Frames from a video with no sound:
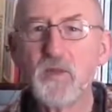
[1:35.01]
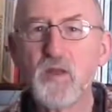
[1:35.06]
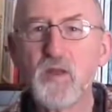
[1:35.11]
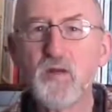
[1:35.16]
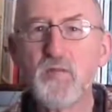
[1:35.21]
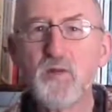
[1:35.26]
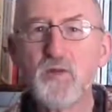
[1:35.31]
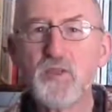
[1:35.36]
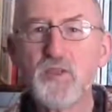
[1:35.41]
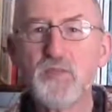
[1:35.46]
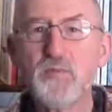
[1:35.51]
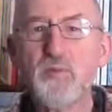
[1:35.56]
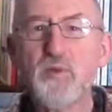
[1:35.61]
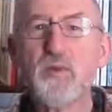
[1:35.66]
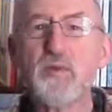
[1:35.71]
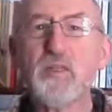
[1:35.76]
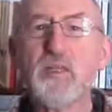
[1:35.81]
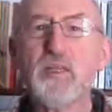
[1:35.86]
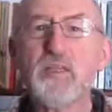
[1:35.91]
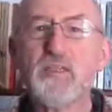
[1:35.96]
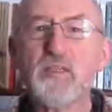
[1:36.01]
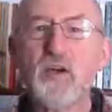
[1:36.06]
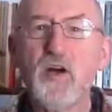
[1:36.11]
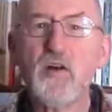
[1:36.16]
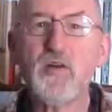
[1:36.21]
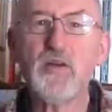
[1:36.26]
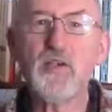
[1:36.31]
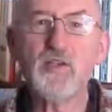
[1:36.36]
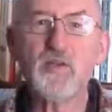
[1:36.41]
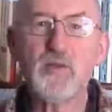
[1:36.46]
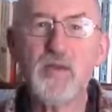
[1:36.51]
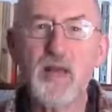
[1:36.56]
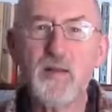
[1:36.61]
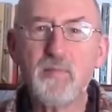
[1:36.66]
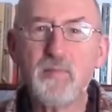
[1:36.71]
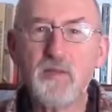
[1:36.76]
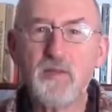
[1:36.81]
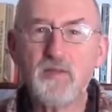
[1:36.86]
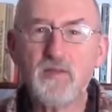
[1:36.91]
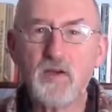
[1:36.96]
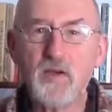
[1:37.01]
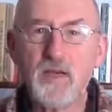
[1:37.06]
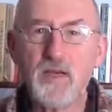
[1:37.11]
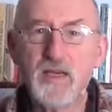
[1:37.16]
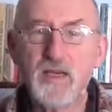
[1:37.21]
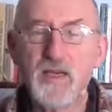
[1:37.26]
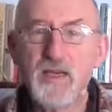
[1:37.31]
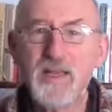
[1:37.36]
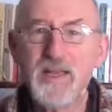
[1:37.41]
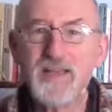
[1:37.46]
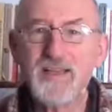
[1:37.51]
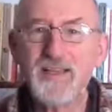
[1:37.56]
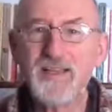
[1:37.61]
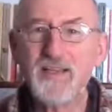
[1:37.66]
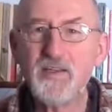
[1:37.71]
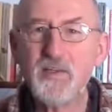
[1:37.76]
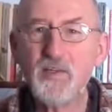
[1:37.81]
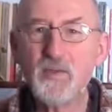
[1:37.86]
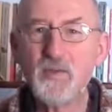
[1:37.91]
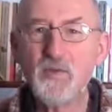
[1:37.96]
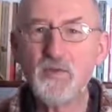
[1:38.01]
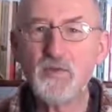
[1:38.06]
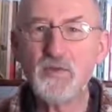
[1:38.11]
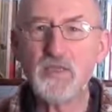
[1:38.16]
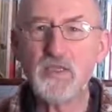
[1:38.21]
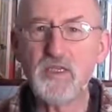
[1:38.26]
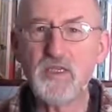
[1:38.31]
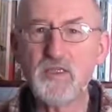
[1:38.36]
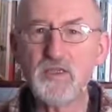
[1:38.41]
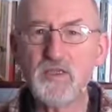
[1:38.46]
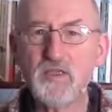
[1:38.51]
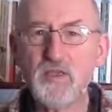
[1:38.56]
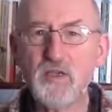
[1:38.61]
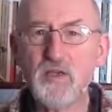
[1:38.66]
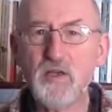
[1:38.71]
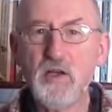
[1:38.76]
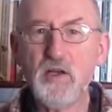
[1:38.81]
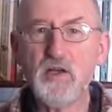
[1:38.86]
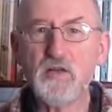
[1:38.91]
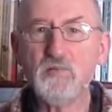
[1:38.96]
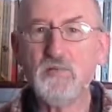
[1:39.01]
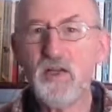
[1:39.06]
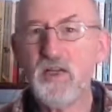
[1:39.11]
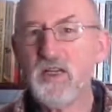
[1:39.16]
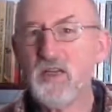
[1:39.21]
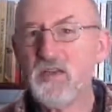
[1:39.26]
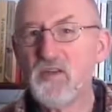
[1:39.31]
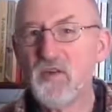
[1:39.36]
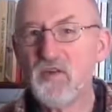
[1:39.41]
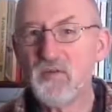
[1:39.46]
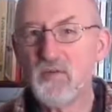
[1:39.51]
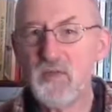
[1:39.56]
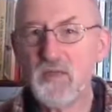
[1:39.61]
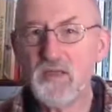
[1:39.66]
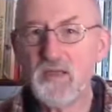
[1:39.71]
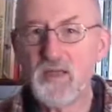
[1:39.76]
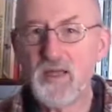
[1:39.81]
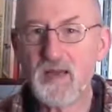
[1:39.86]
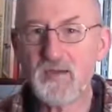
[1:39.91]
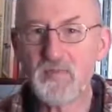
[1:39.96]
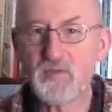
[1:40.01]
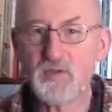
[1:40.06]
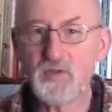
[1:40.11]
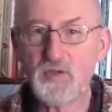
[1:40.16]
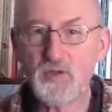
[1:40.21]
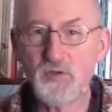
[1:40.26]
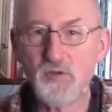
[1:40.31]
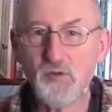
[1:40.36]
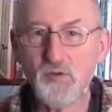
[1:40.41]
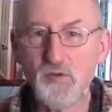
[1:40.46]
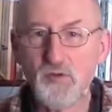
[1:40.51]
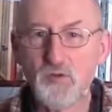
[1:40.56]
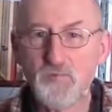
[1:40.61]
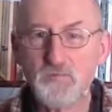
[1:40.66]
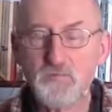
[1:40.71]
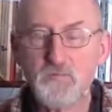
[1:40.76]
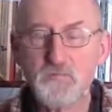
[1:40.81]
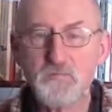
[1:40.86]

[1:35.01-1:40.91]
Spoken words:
and once you plug the guitar into an amplifier, then the acoustics really don't mean that much at all.